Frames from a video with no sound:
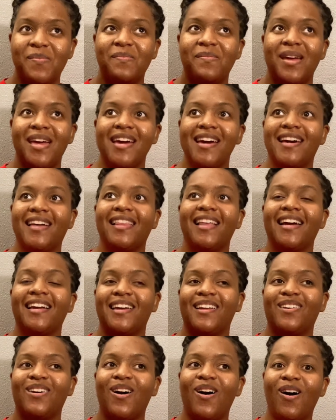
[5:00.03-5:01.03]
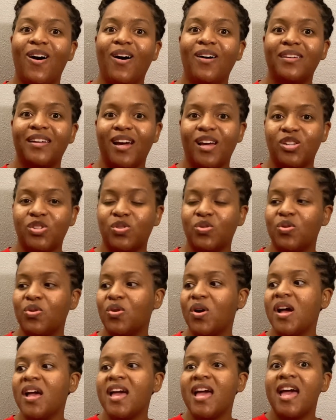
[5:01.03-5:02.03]
make like an
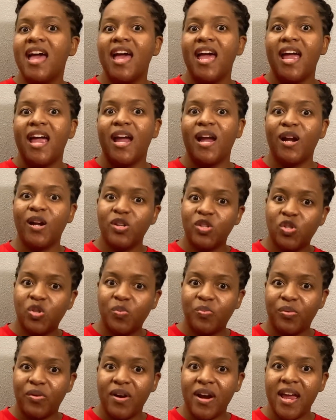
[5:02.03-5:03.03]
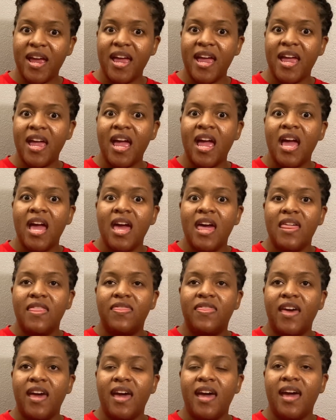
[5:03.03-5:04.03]
all-natural hairspray
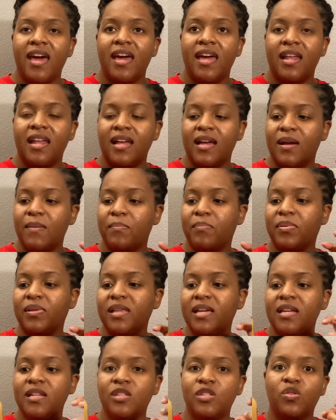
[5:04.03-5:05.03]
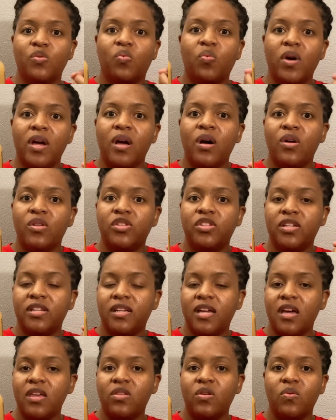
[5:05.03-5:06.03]
that blends well
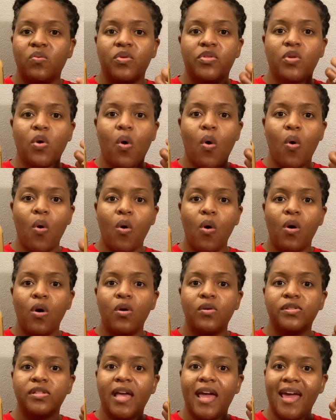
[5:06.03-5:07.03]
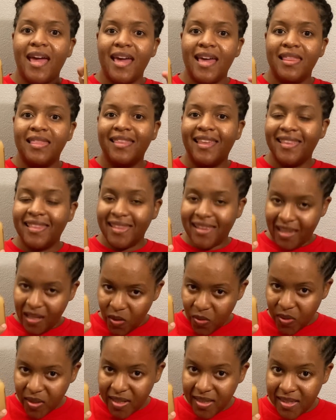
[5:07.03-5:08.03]
together with the oils and the
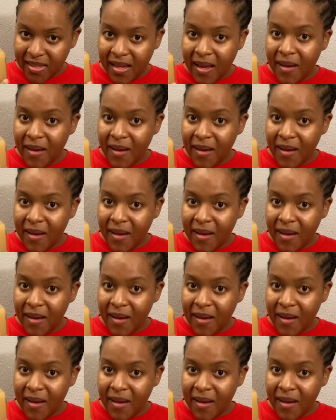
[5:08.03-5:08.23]
liquids.